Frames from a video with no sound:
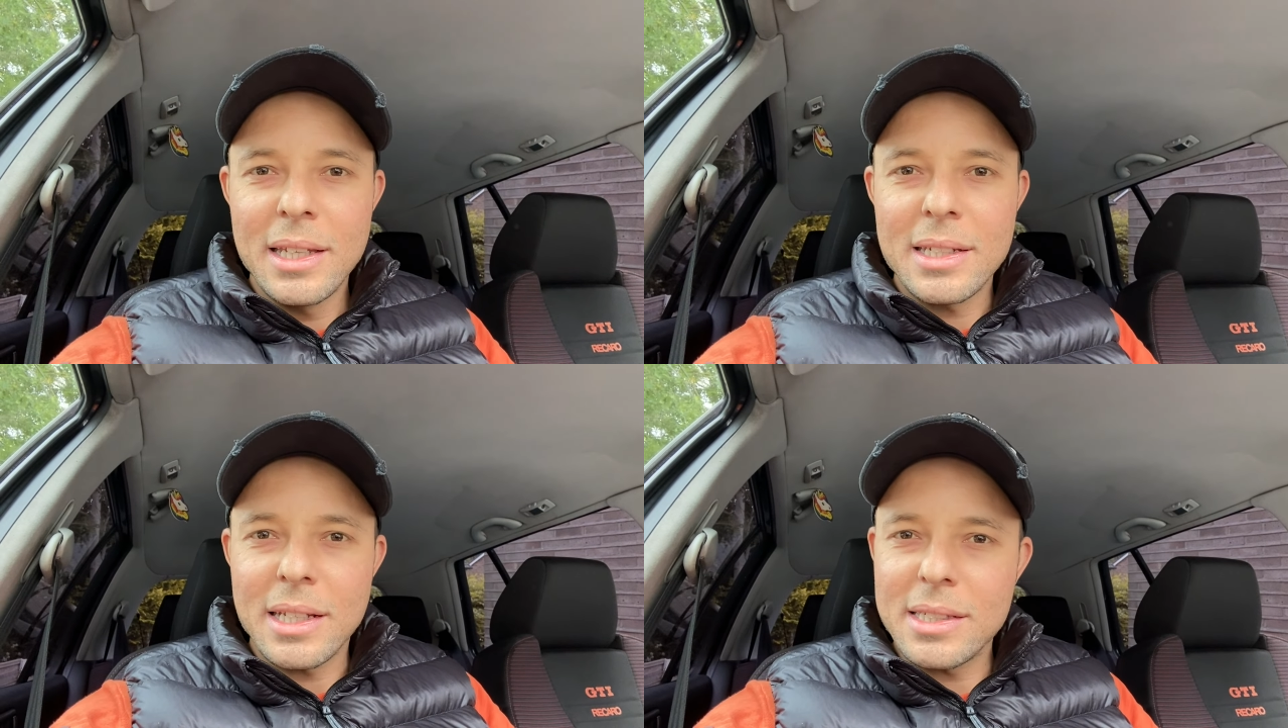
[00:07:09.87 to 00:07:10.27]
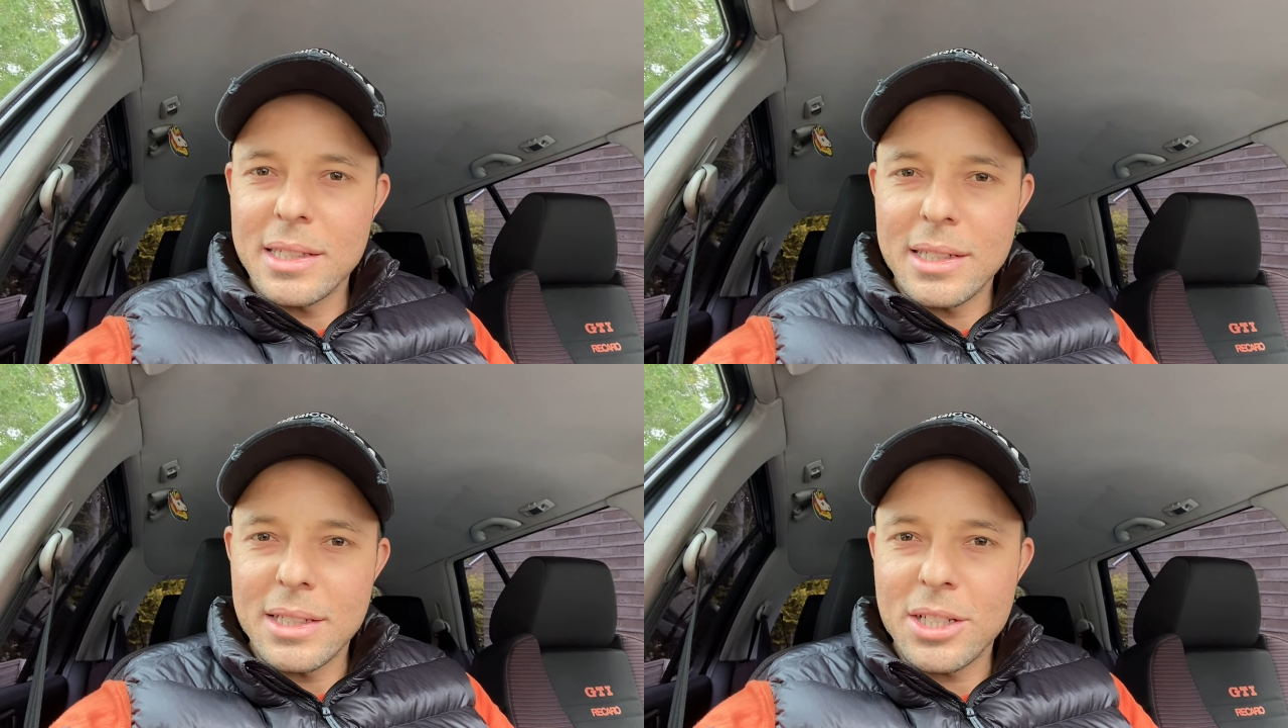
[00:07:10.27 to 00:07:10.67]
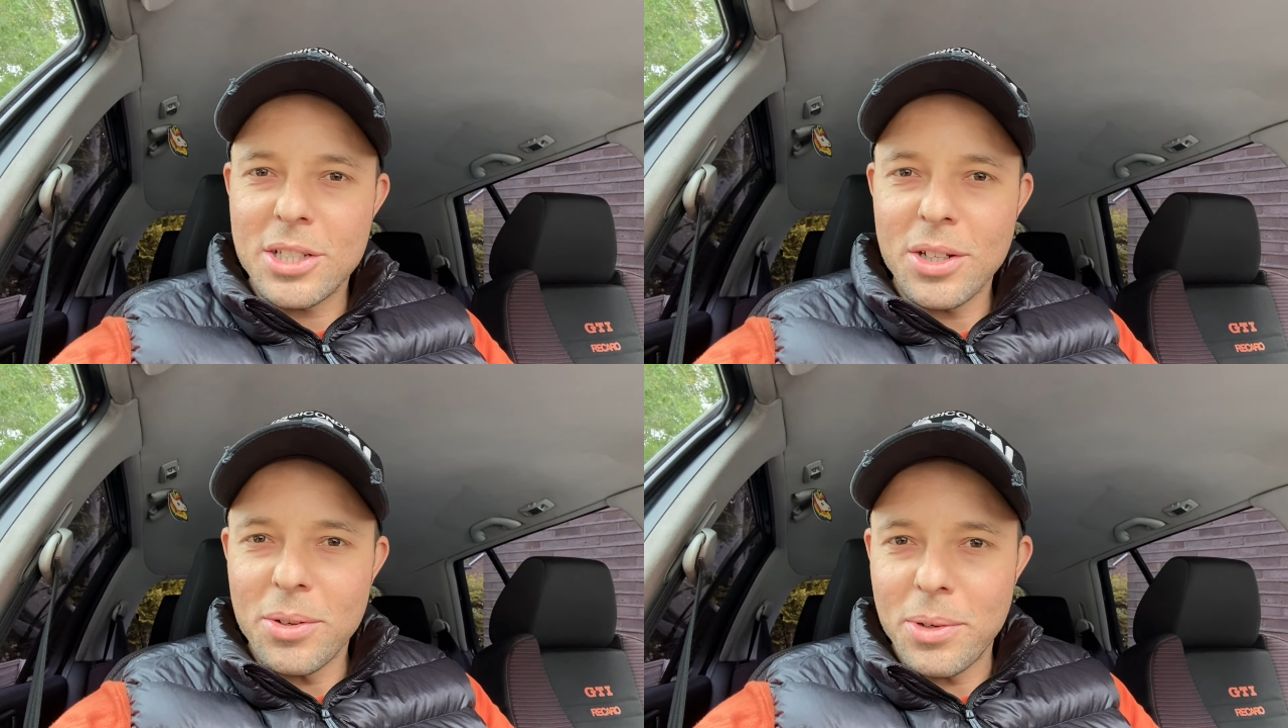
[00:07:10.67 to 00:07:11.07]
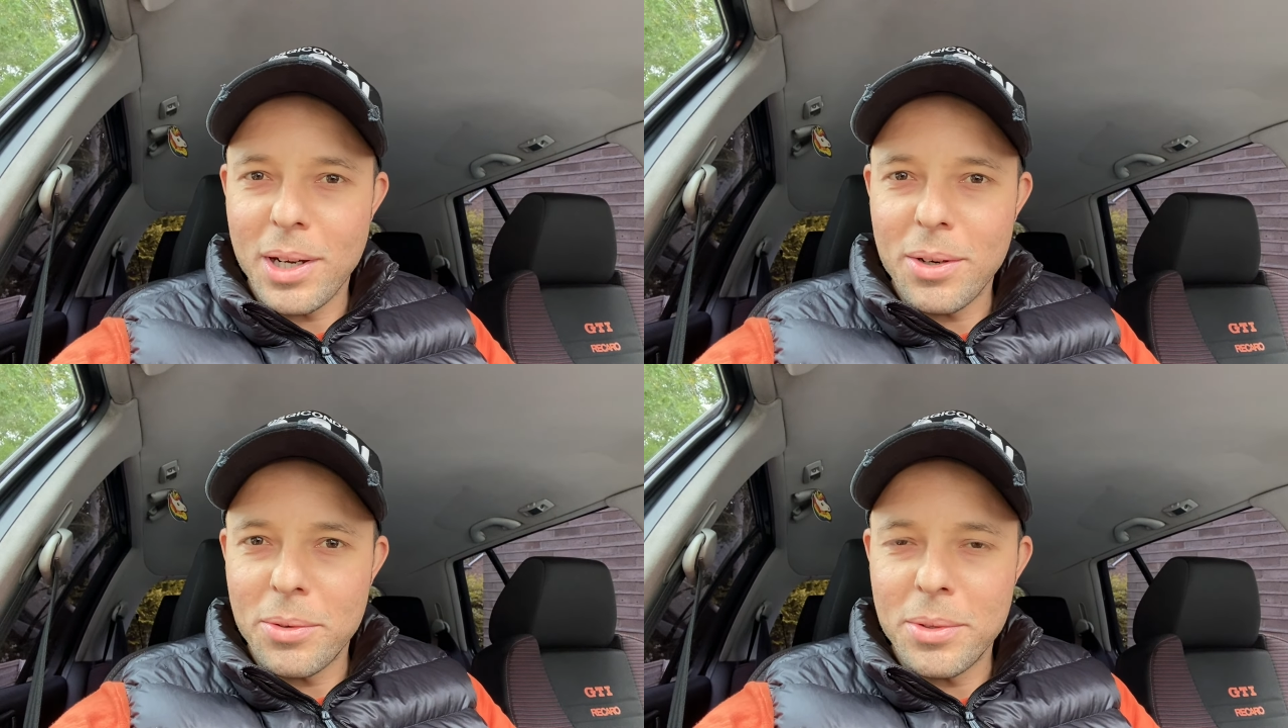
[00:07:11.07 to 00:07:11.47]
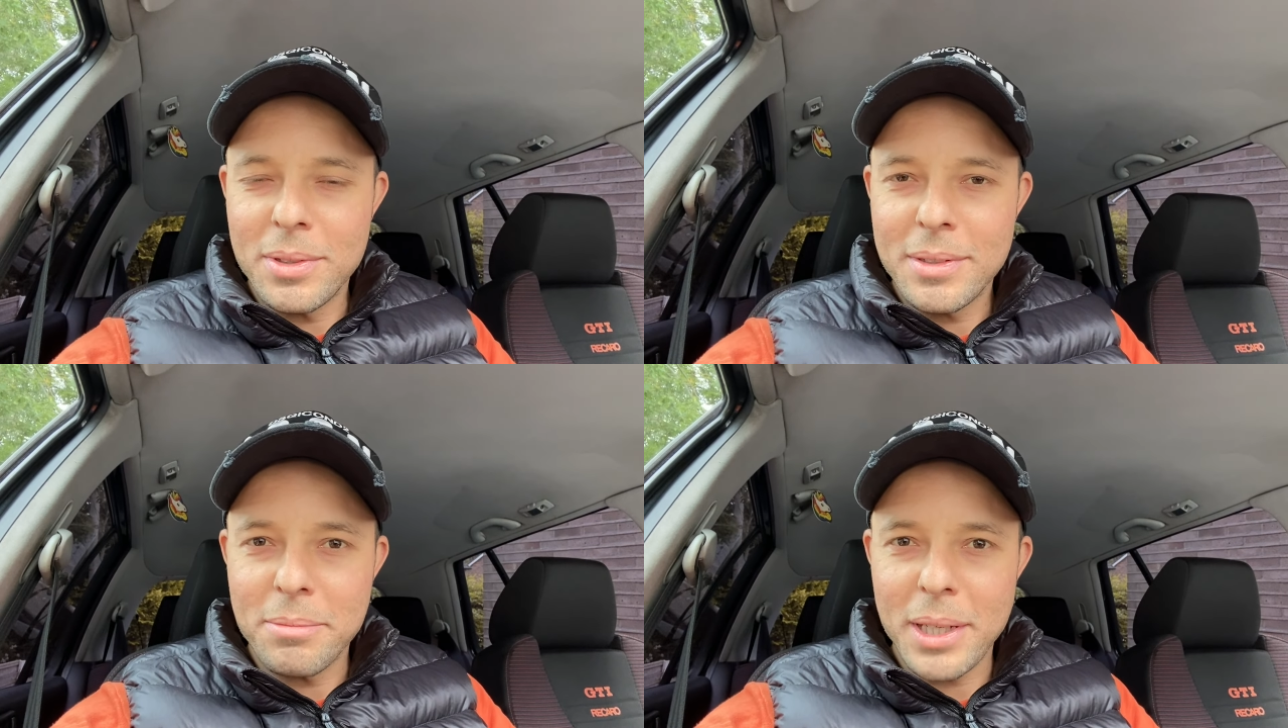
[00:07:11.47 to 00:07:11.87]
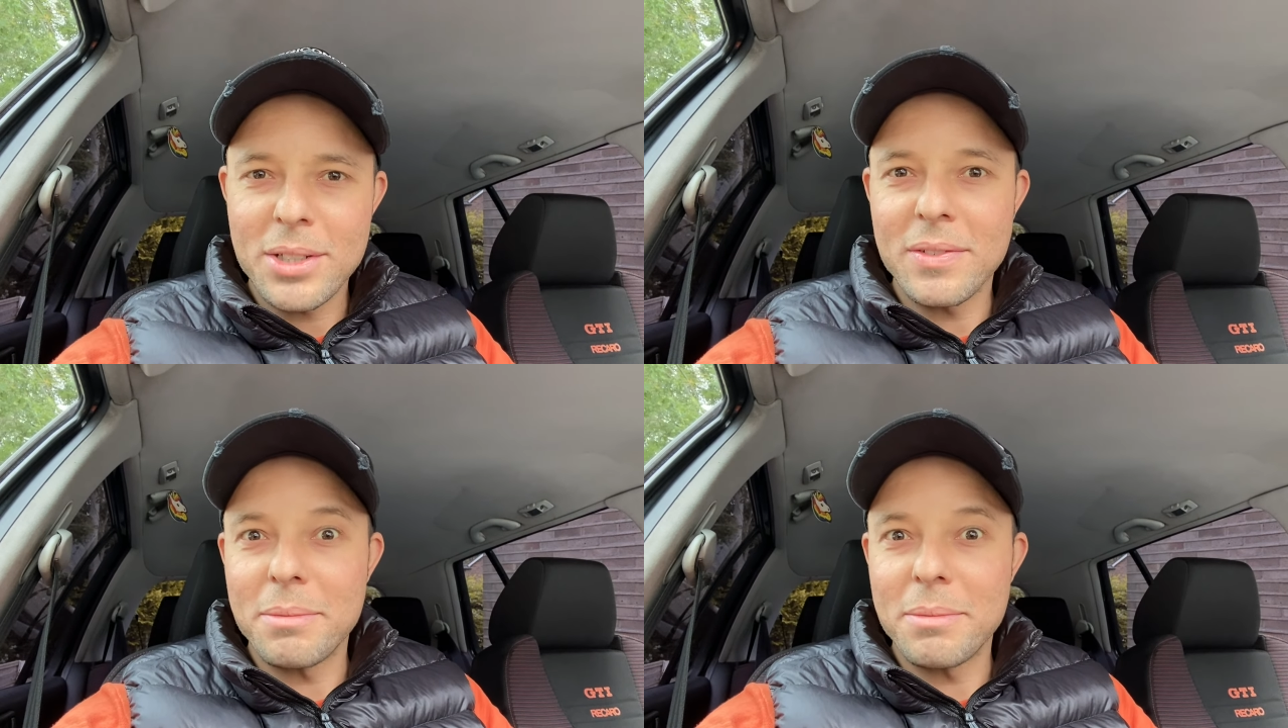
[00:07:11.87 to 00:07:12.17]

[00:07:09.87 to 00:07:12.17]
Doesn't show how much of